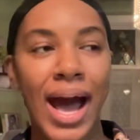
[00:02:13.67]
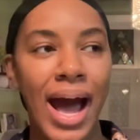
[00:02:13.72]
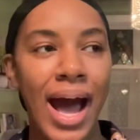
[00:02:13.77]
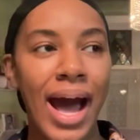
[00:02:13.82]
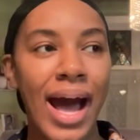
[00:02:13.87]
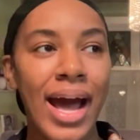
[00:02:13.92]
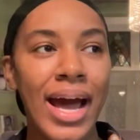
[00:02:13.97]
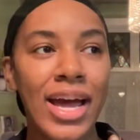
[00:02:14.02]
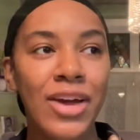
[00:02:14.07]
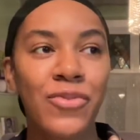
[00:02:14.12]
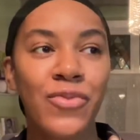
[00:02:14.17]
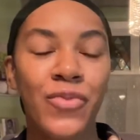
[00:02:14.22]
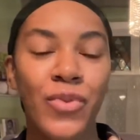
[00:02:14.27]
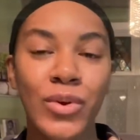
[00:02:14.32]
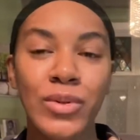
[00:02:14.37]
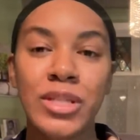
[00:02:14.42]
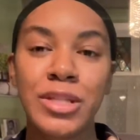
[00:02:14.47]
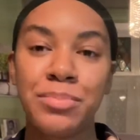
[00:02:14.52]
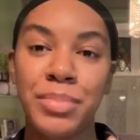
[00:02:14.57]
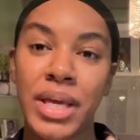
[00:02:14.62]
I
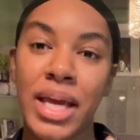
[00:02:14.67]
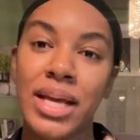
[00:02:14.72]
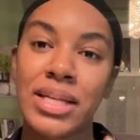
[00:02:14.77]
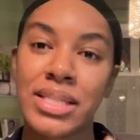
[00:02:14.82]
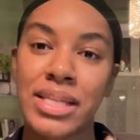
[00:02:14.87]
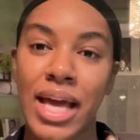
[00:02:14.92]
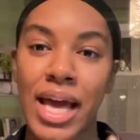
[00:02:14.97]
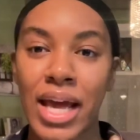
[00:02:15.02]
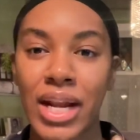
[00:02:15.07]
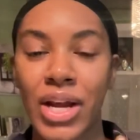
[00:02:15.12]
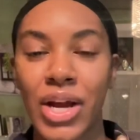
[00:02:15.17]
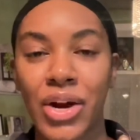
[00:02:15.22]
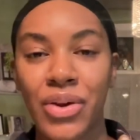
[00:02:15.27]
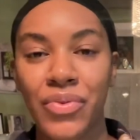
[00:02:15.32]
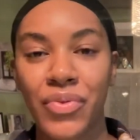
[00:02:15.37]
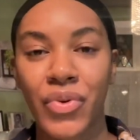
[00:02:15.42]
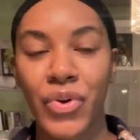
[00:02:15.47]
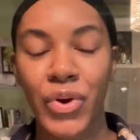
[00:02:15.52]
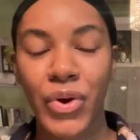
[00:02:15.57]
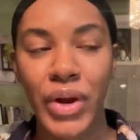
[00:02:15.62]
first began to head
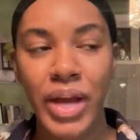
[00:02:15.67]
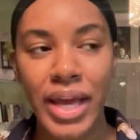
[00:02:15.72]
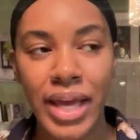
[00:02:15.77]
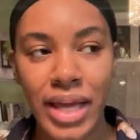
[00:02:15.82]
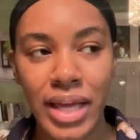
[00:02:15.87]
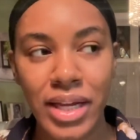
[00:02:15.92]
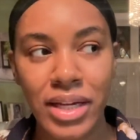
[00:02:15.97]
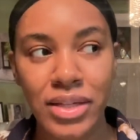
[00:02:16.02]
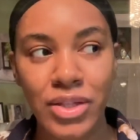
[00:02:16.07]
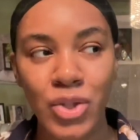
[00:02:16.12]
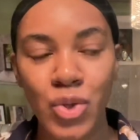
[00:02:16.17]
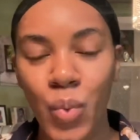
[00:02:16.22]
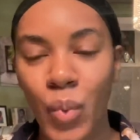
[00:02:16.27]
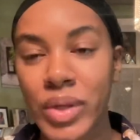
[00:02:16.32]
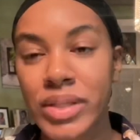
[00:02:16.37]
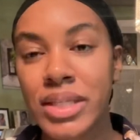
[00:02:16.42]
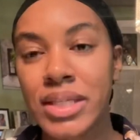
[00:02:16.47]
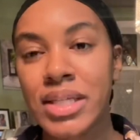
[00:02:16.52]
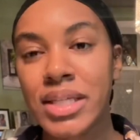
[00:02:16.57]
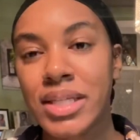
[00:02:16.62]
cover in
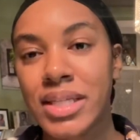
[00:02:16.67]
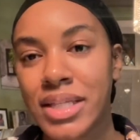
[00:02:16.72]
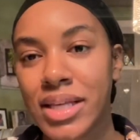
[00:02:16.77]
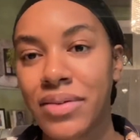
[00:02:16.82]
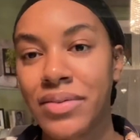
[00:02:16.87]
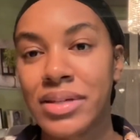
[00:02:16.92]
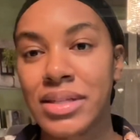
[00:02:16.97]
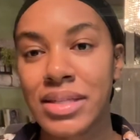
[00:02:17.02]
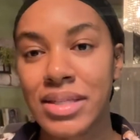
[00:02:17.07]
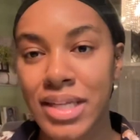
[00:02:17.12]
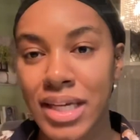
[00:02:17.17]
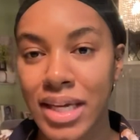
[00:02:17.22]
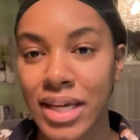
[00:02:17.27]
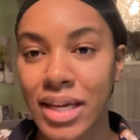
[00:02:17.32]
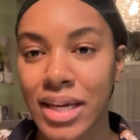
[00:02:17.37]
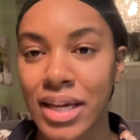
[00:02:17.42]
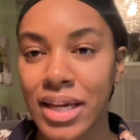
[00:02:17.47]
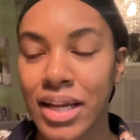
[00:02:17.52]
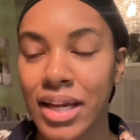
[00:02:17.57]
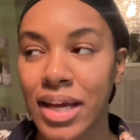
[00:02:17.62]

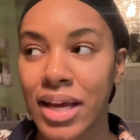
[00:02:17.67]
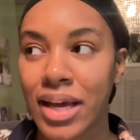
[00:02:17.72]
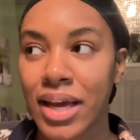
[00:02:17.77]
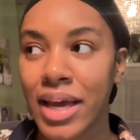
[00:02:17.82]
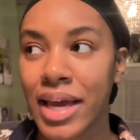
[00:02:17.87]
2017